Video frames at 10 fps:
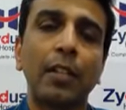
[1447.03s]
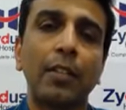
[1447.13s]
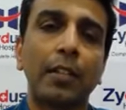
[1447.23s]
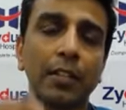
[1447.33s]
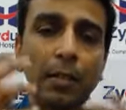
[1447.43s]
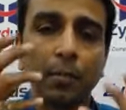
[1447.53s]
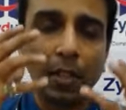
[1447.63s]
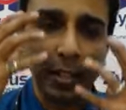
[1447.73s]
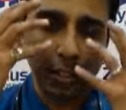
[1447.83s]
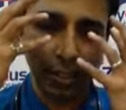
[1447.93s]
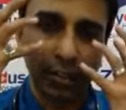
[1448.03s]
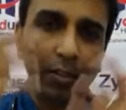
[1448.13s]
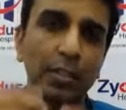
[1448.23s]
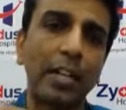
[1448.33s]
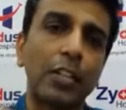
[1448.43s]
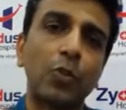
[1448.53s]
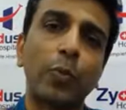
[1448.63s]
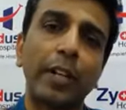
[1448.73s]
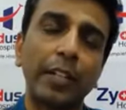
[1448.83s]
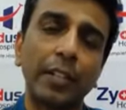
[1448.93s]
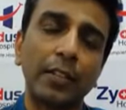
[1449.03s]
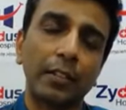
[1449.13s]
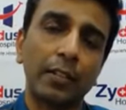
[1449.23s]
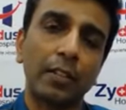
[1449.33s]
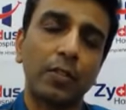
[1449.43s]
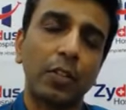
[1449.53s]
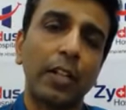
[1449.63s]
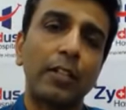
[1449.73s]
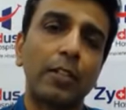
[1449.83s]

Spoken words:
that somebody starts sweating, right?